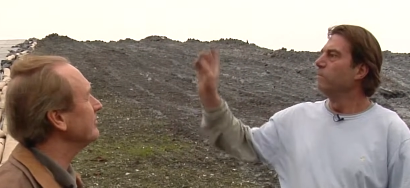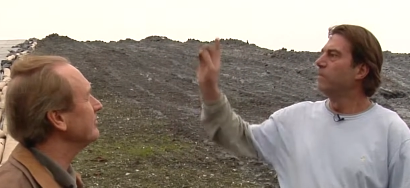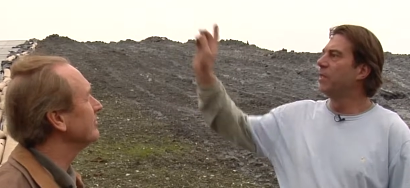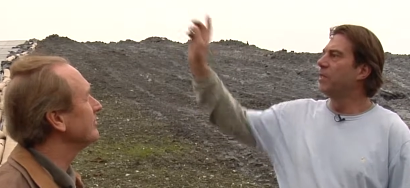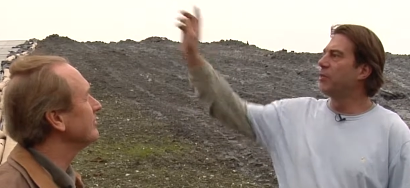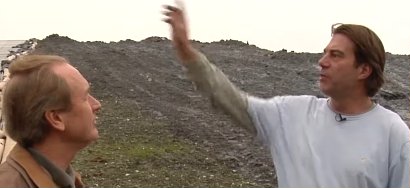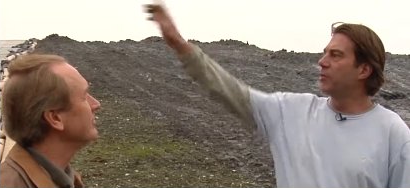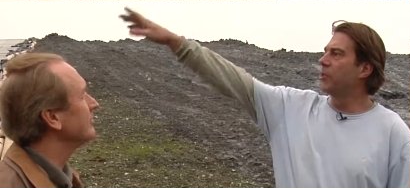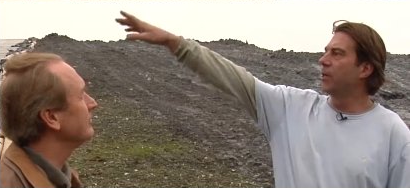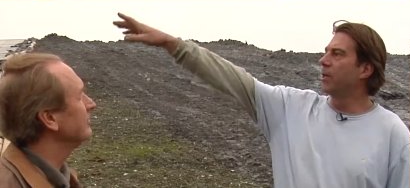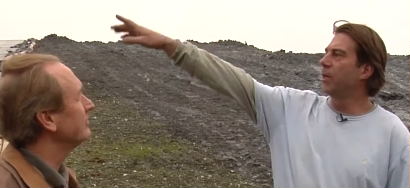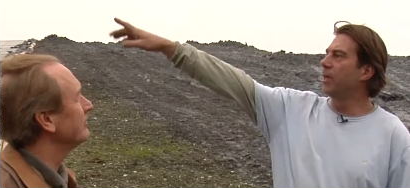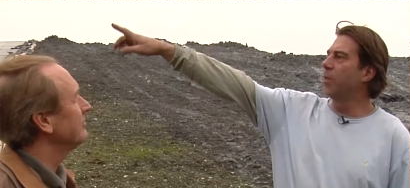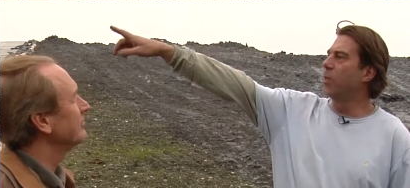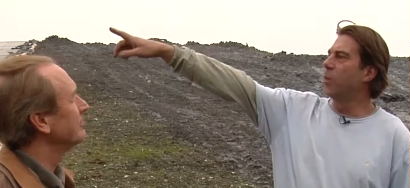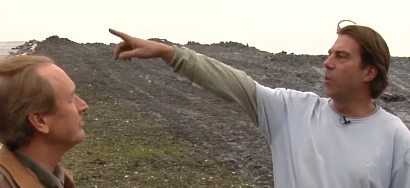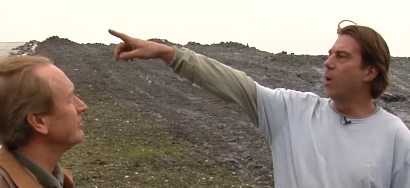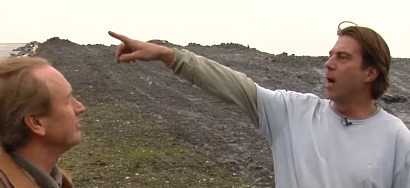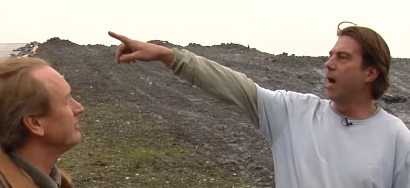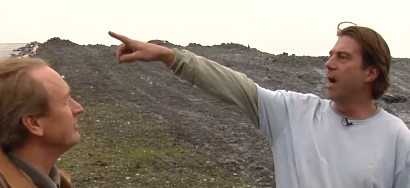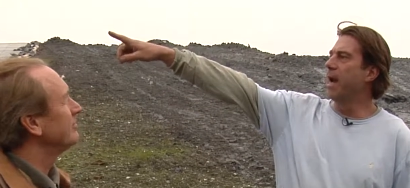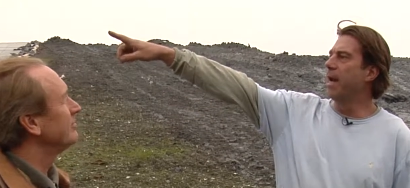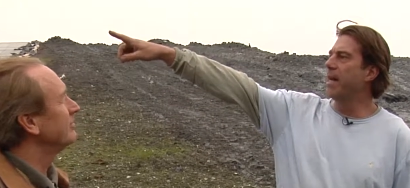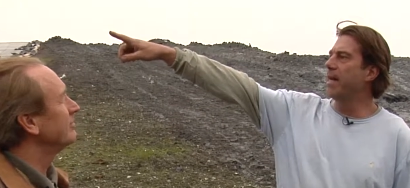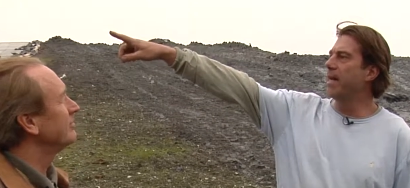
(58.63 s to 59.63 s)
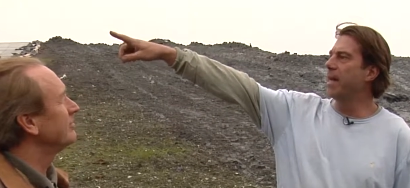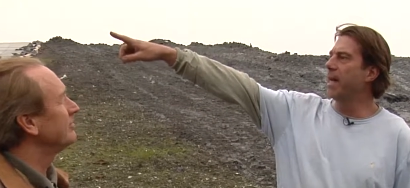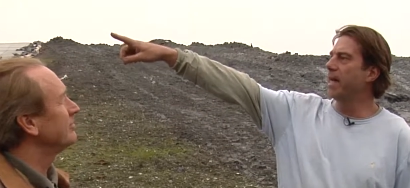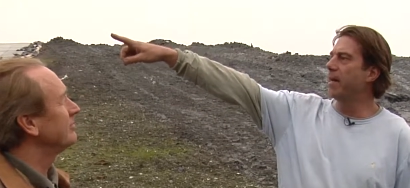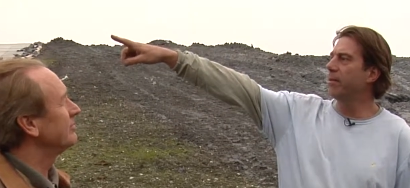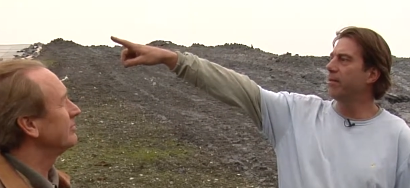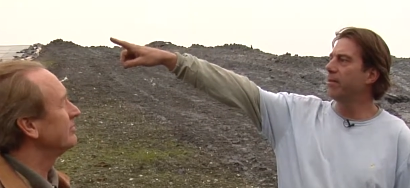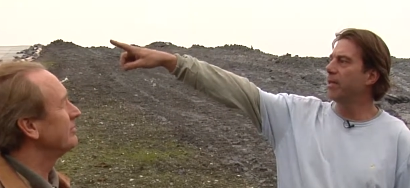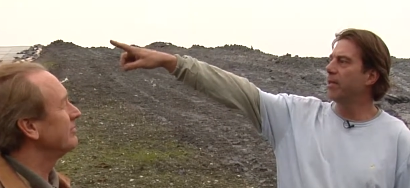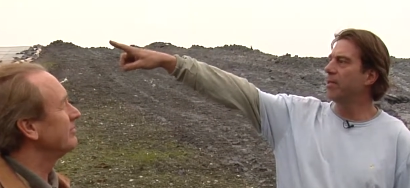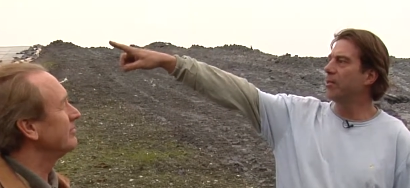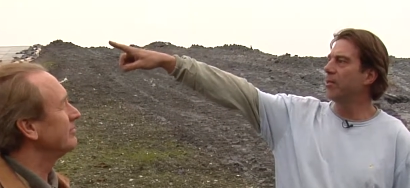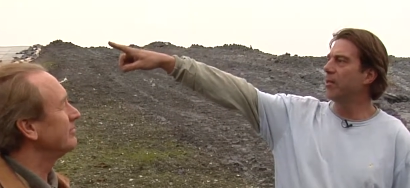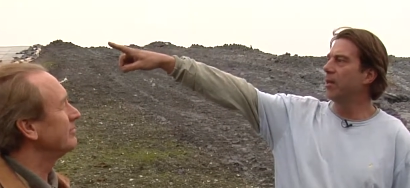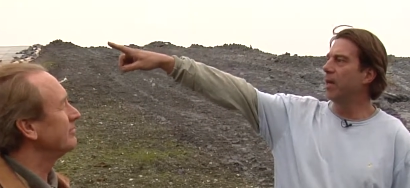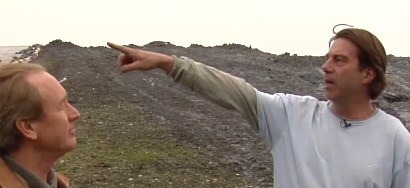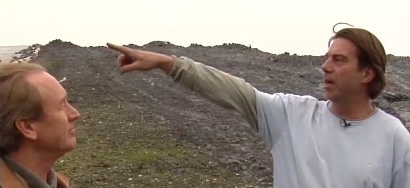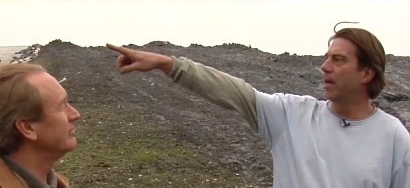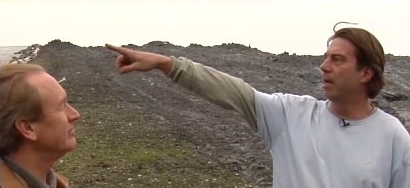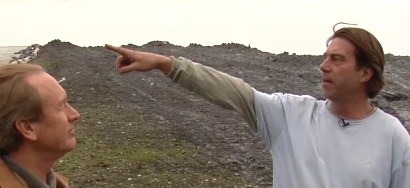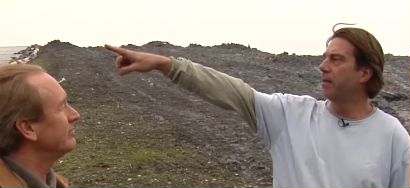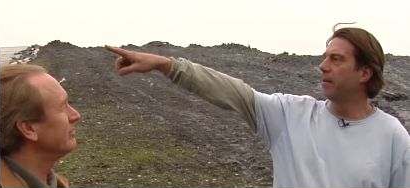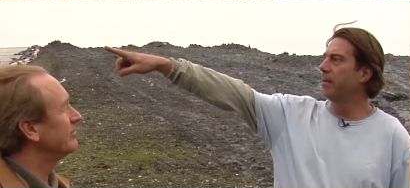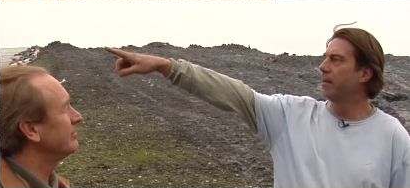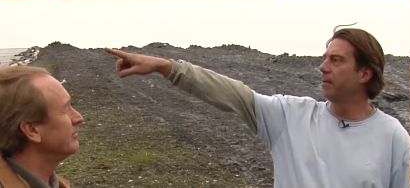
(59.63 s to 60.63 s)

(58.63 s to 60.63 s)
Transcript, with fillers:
Speaker 1: you started way down this side